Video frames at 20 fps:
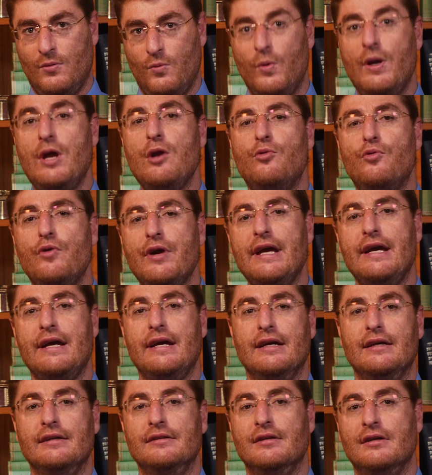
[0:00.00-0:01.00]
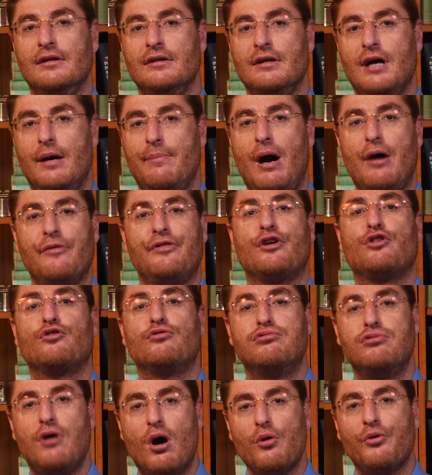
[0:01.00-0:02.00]
We read about the
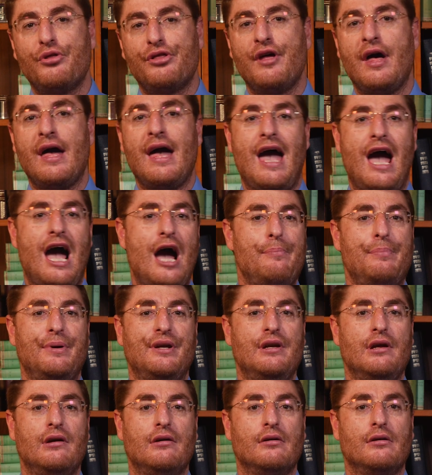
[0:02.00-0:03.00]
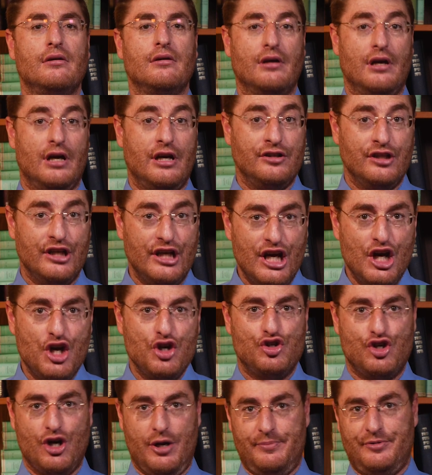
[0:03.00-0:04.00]
growth happening in
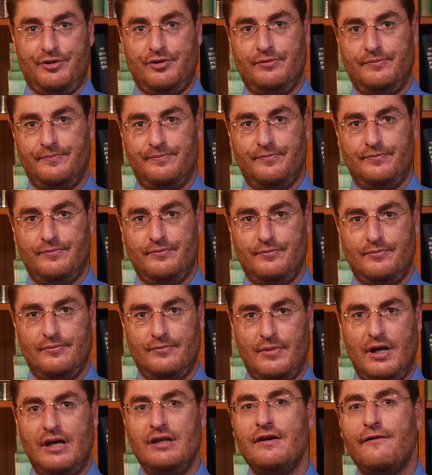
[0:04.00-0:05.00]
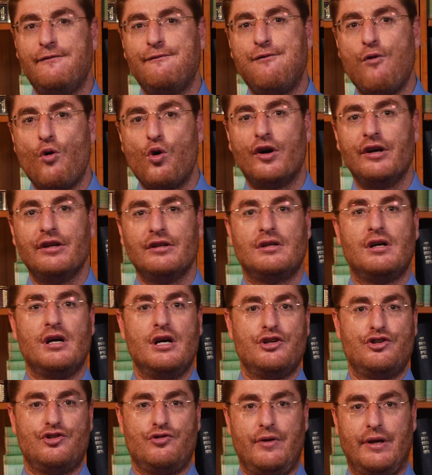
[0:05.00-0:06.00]
Egypt, in a foreign
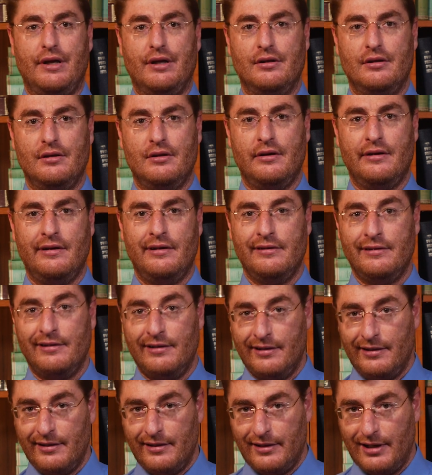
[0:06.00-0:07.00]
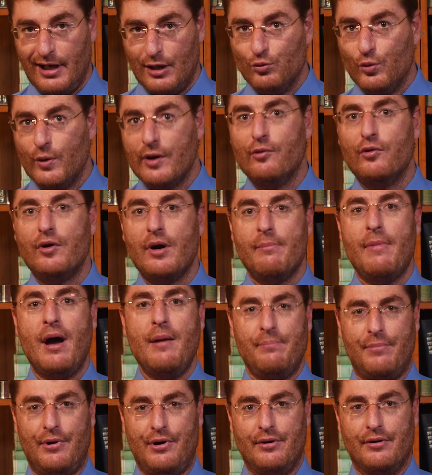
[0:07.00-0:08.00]
country. And we
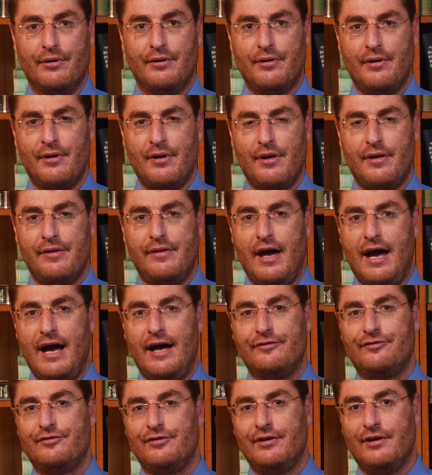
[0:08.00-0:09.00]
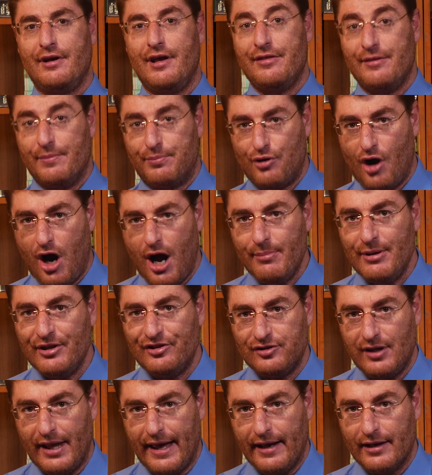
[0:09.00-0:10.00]
remember that in the
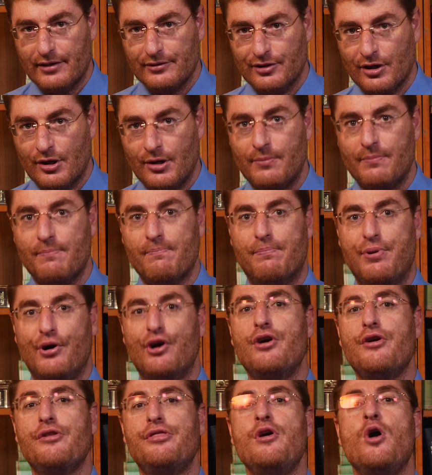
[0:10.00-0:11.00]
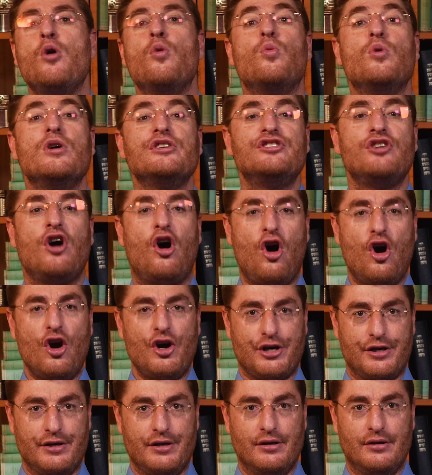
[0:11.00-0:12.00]
Promised Land, birth was
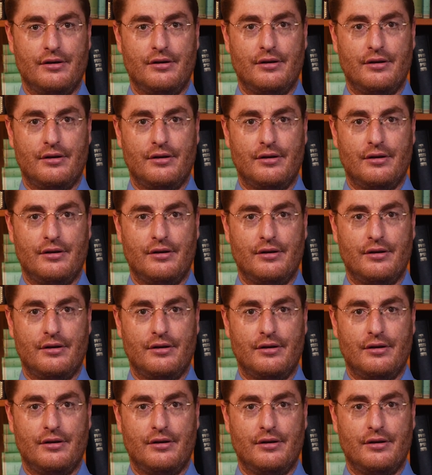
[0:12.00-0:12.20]
hard.